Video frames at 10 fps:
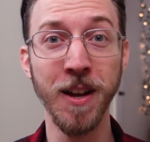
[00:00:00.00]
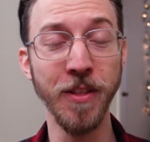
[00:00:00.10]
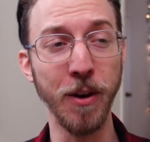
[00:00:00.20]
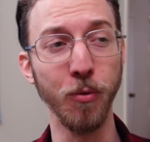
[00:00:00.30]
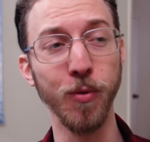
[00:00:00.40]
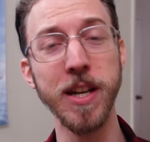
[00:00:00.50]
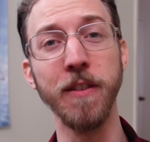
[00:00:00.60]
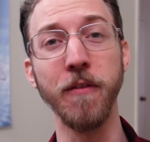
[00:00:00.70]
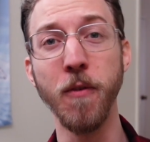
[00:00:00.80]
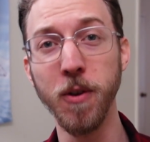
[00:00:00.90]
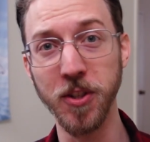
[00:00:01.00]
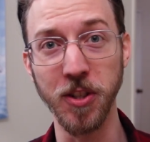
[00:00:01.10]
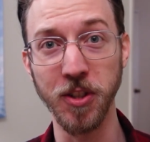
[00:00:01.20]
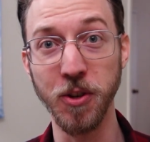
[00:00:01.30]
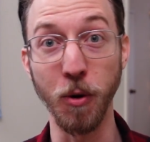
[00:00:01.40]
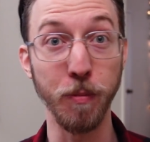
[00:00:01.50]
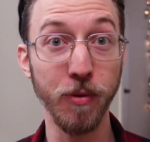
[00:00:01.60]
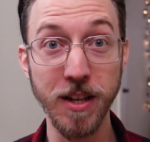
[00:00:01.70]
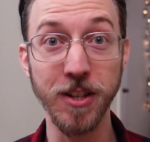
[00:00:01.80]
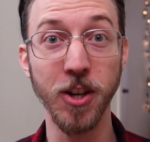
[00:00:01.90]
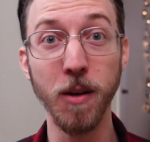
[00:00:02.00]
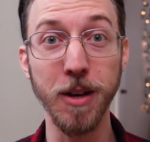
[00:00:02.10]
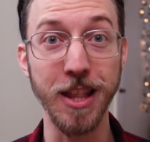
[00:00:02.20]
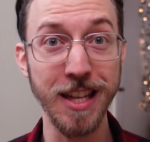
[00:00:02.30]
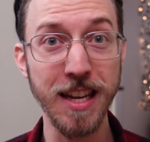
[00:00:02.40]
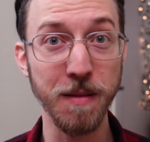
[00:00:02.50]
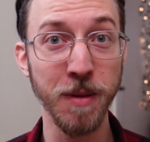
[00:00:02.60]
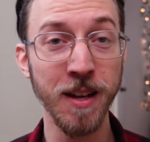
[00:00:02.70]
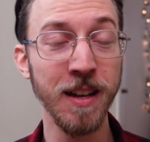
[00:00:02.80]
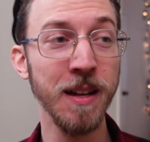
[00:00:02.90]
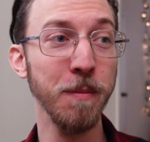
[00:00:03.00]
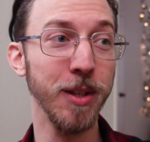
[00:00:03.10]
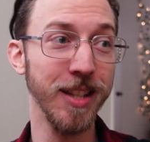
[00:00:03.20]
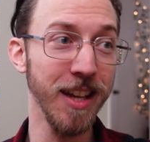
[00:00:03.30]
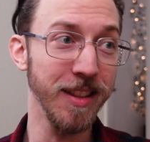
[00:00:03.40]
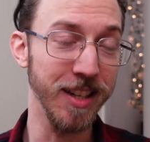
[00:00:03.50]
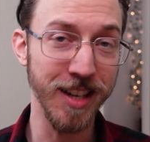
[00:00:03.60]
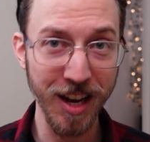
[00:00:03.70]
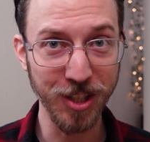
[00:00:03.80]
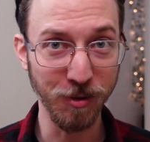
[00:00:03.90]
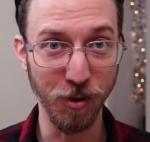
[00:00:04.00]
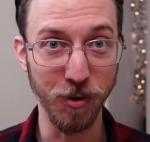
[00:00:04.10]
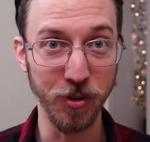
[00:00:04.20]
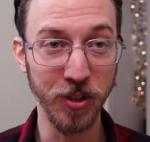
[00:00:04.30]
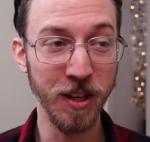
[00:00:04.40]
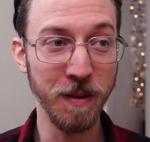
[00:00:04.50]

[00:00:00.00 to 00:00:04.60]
that reinforces your predetermined theme, but then the dice rolls